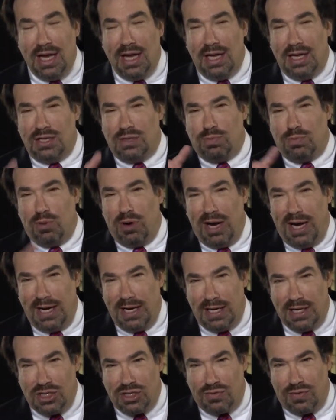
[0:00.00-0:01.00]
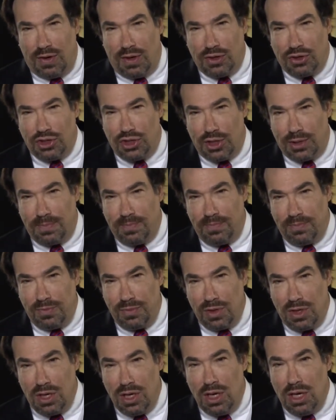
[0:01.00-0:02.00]
It's brain dysfunction.
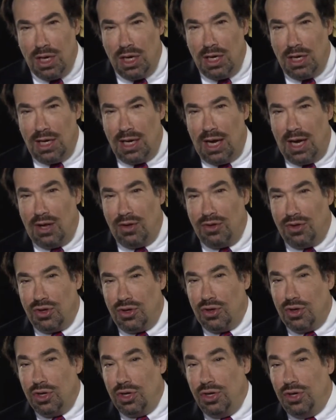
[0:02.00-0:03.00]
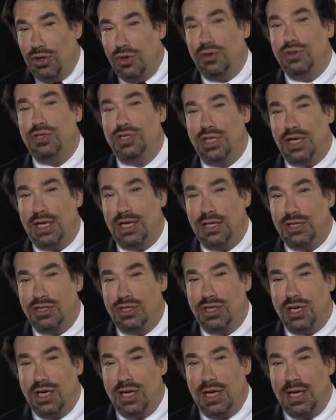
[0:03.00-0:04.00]
Now, the good news
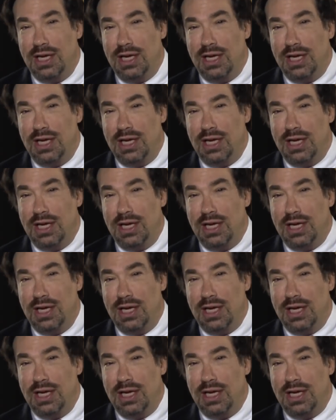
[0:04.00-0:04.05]
is